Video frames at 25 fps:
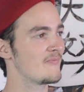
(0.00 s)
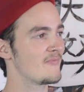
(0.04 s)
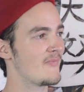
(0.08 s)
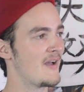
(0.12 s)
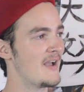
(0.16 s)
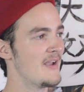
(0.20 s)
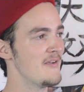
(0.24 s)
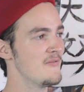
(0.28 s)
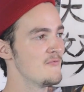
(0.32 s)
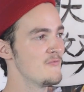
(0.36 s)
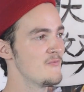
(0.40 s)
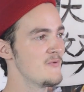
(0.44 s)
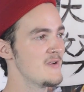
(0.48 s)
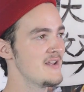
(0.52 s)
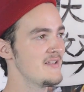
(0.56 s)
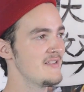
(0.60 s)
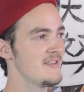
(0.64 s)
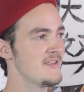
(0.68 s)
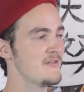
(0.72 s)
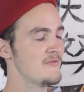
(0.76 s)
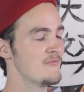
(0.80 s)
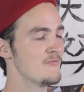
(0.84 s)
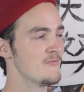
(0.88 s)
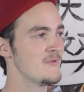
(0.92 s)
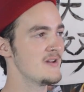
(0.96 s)
I
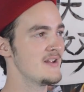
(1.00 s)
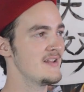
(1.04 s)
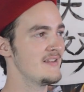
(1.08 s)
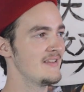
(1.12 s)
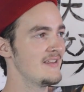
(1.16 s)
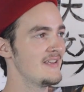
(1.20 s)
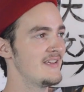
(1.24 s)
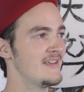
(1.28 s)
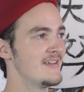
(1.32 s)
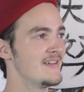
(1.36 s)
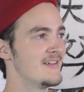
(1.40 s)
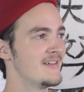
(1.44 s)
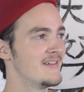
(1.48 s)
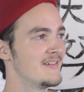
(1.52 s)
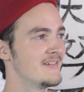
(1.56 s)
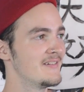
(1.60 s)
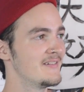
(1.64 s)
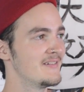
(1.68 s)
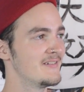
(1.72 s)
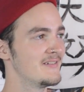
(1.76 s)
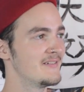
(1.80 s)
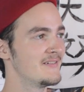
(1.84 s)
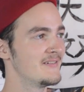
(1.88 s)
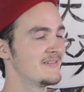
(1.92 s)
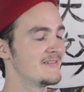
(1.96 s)
really, really,
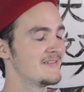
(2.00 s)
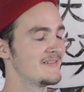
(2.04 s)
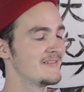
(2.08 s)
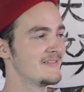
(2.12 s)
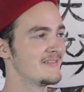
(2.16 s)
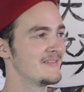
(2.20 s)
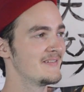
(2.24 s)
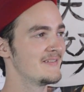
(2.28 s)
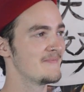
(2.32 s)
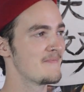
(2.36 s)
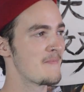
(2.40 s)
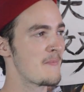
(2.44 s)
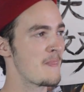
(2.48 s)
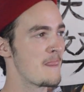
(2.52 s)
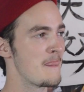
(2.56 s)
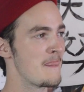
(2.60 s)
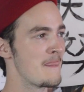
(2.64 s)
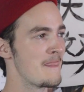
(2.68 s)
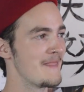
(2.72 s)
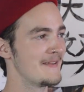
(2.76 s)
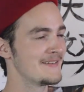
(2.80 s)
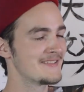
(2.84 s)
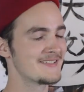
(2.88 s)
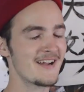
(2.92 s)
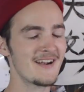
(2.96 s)

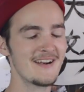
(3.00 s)
it's